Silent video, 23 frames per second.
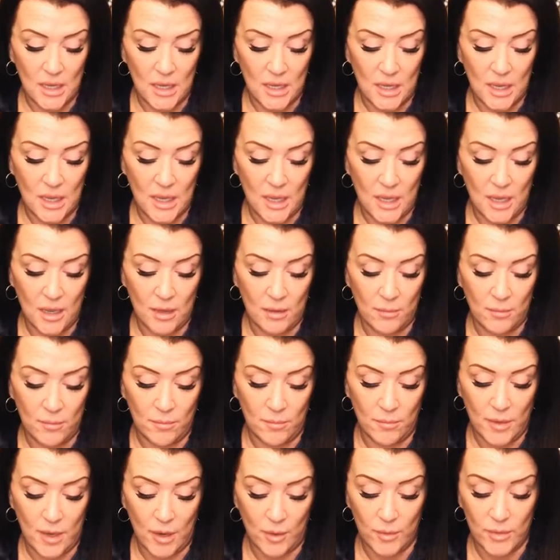a
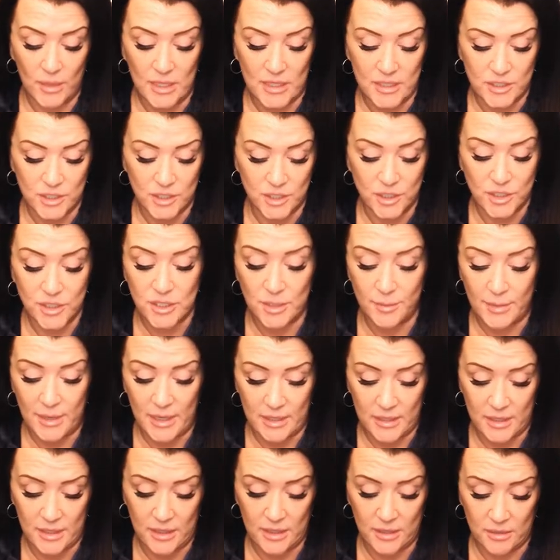relationship
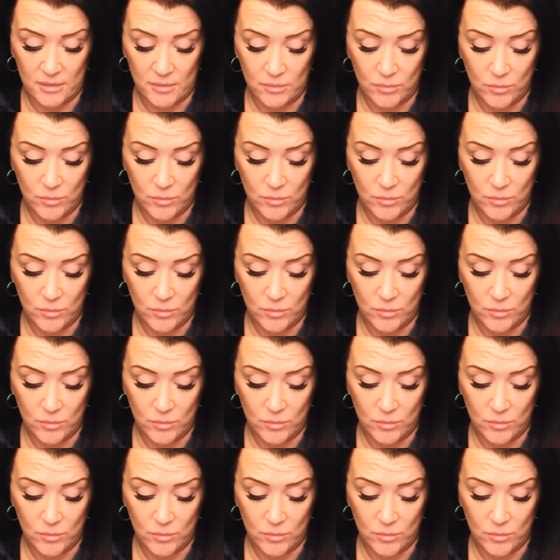ending.